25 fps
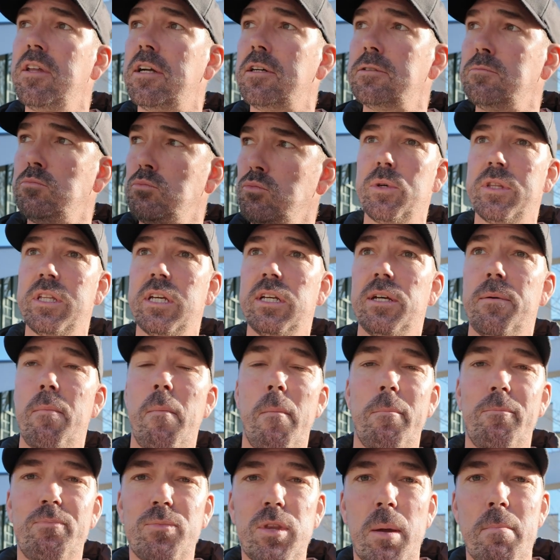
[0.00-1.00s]
They're doing their
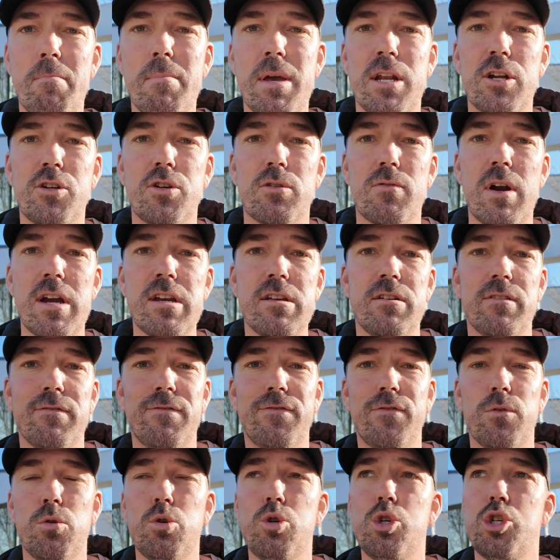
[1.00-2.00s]
Mediterranean
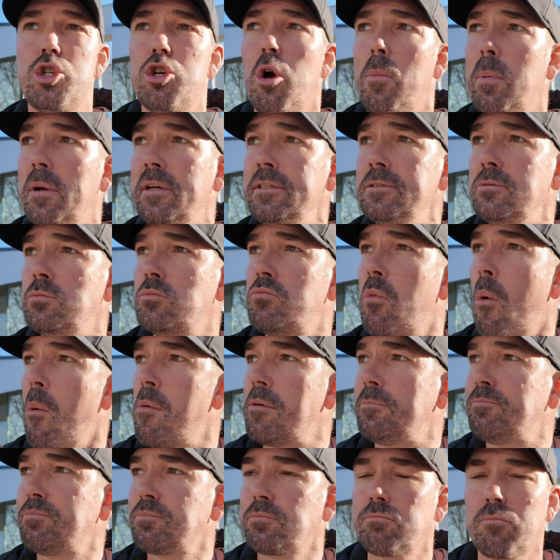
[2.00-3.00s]
food shopping.
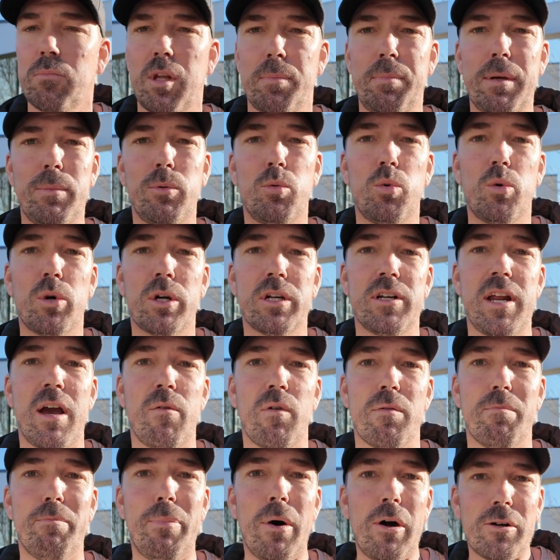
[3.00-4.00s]
People walking out
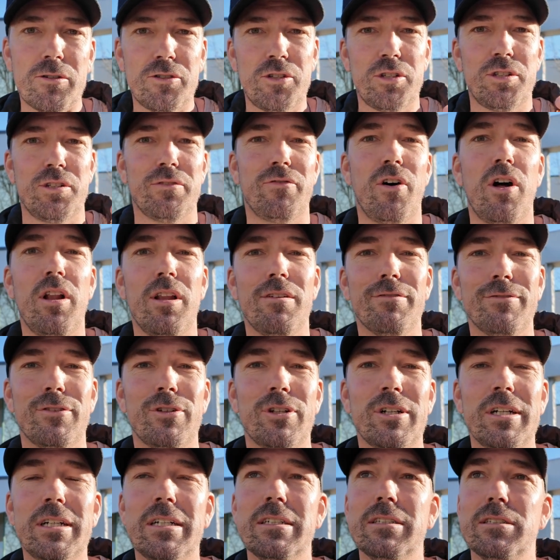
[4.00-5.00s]
with boxes of olive
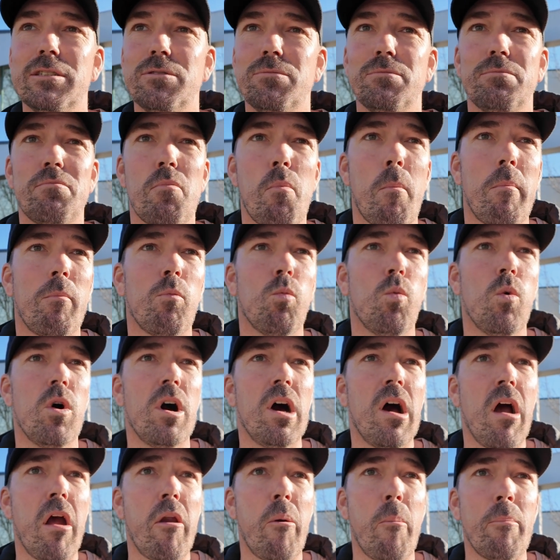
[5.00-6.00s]
oil and
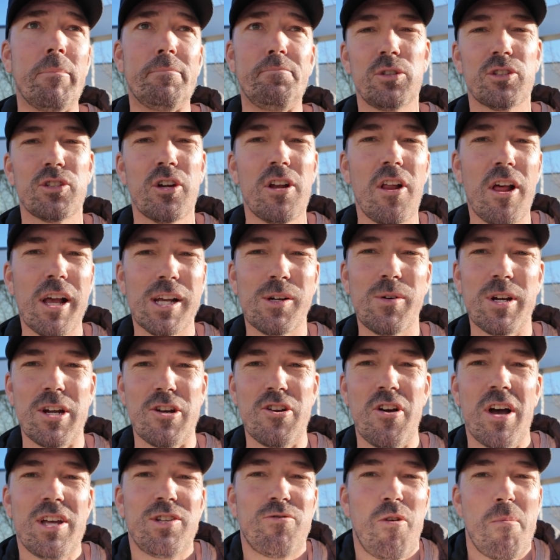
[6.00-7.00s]
wine. Cool, it's got like quite
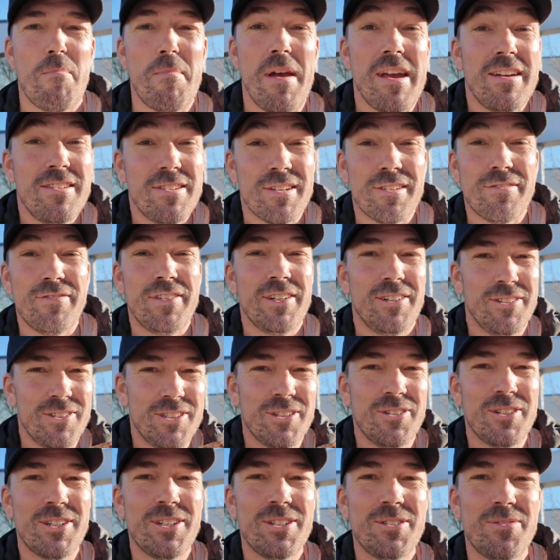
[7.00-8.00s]
a nice romantic feel
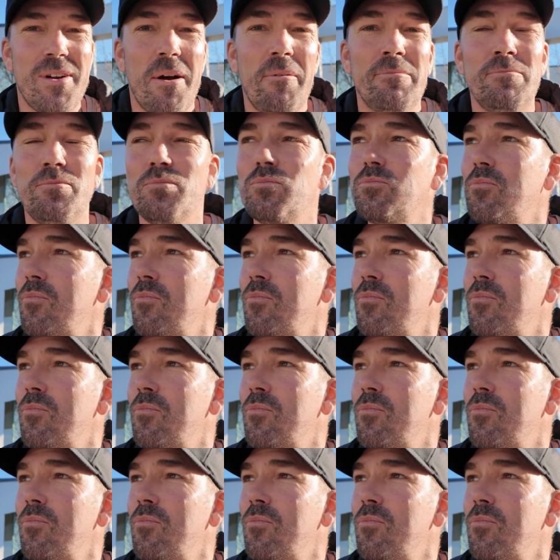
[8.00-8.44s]
to it as well.